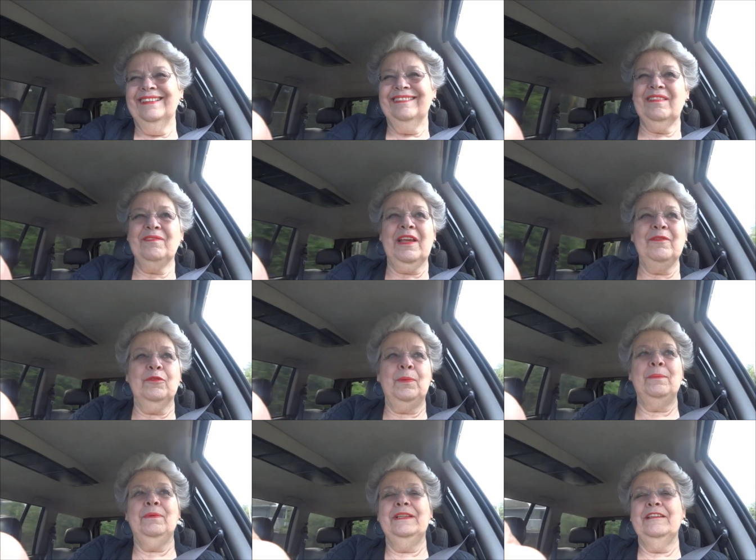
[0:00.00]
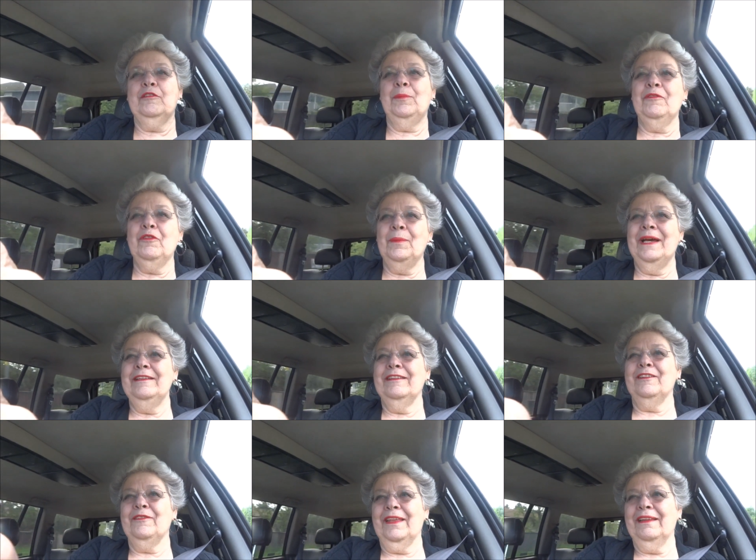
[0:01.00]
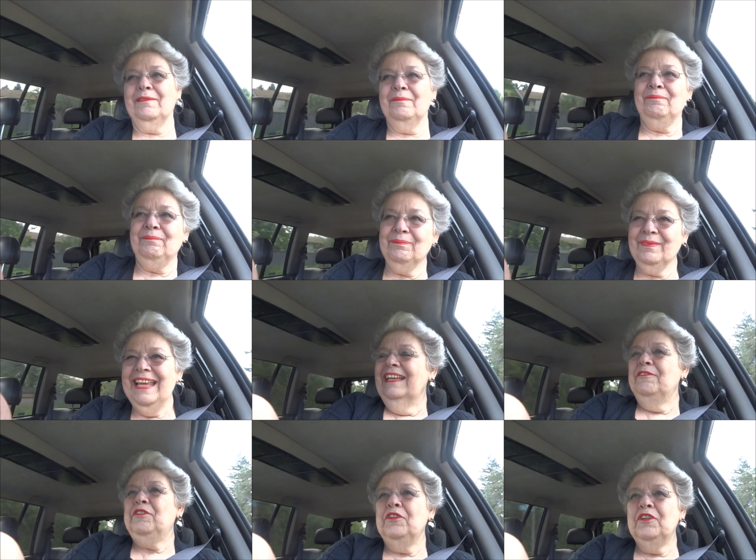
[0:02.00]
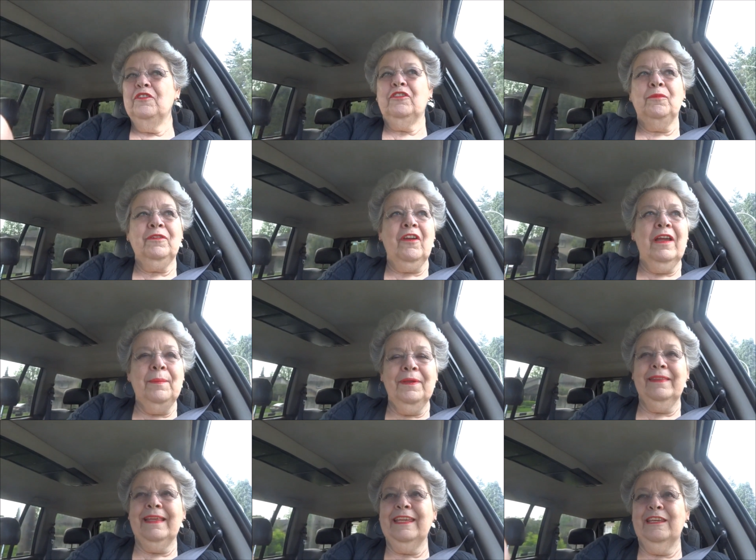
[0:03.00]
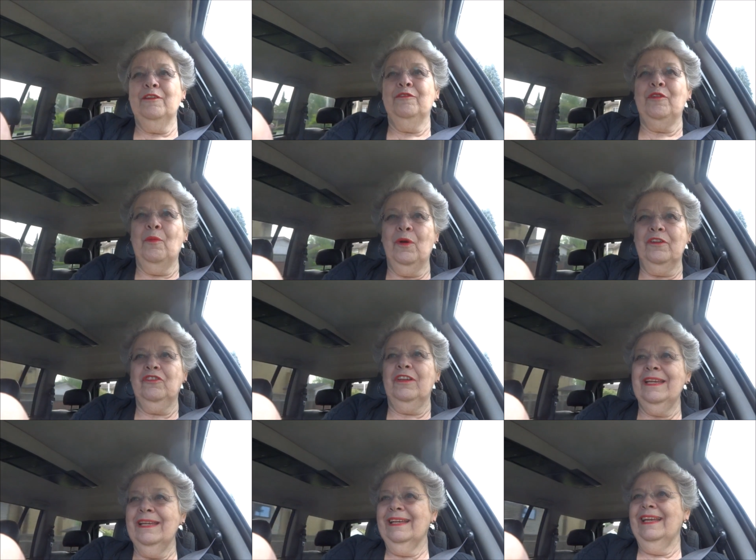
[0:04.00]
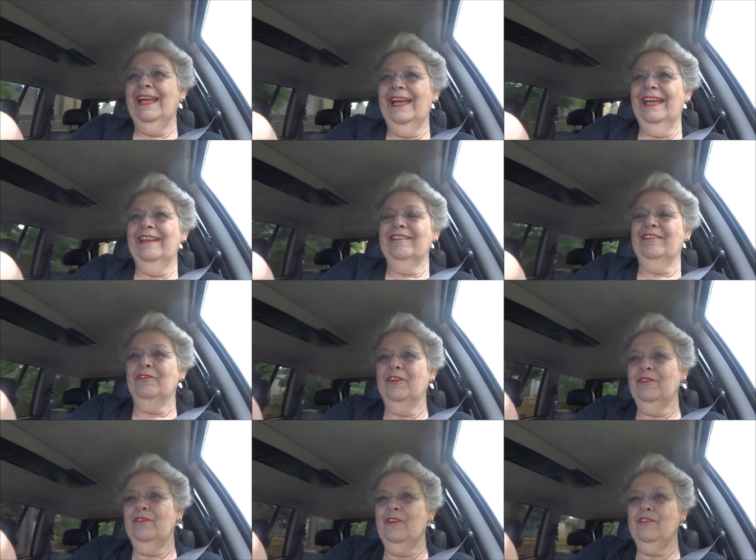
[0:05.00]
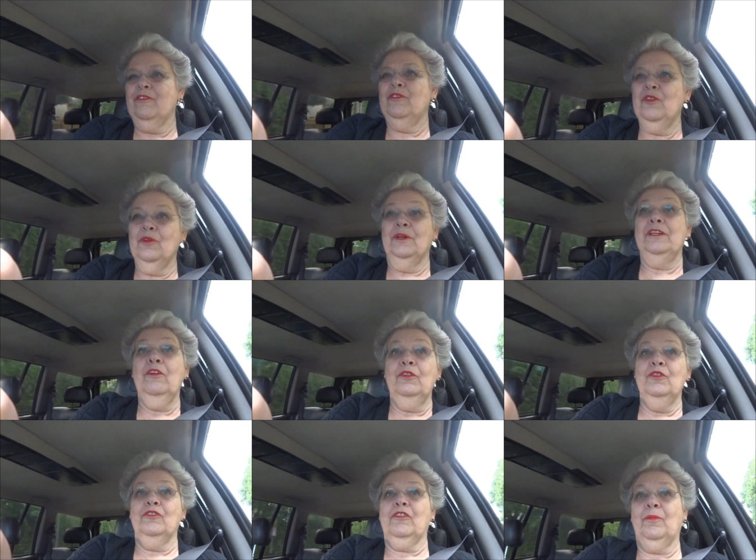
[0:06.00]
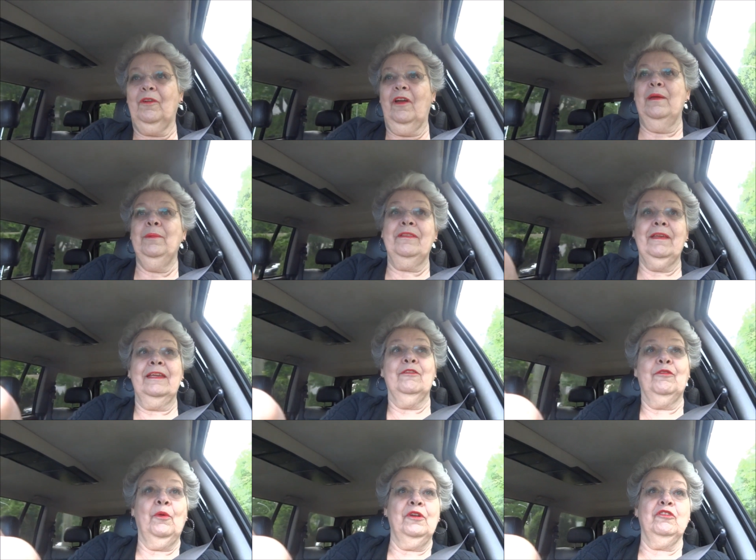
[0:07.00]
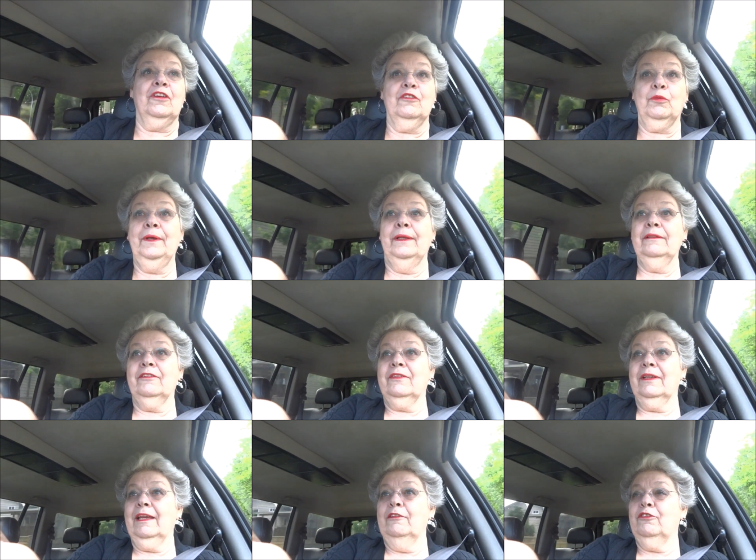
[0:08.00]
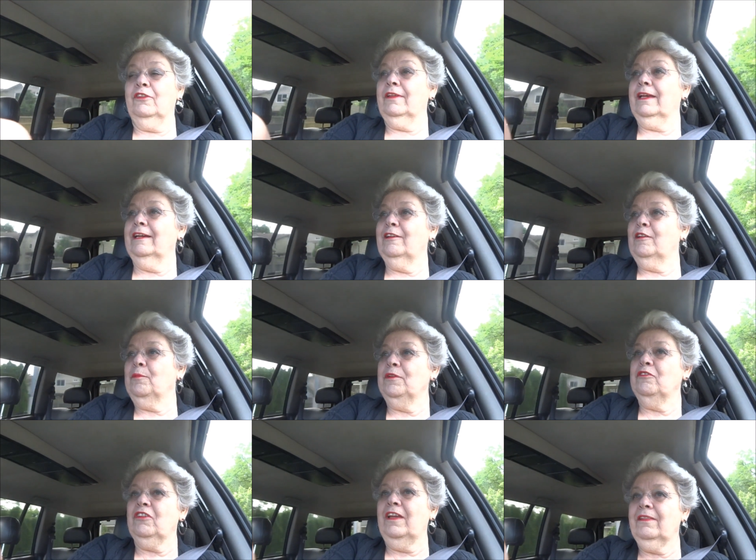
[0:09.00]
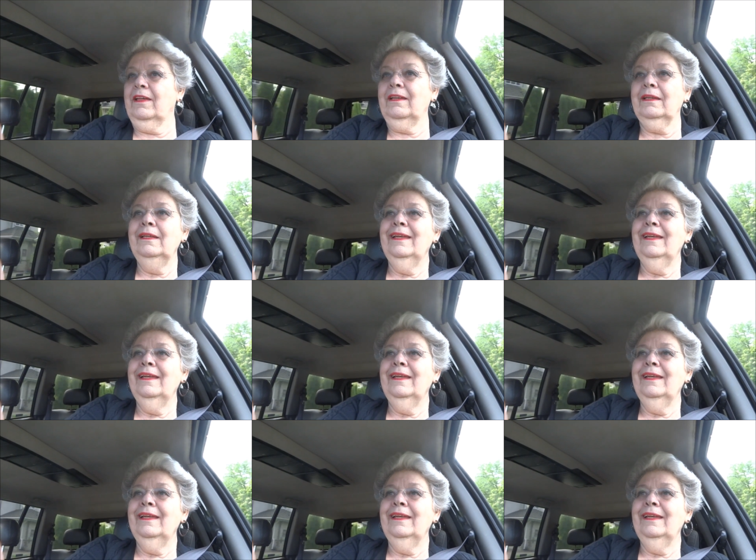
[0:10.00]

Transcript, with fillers: Sometimes people need to be reminded of it. If you're a new subscriber, thank you for watching. And for those of you who are not new subscriber, thank you for watching as well, just in case you think I don't appreciate that.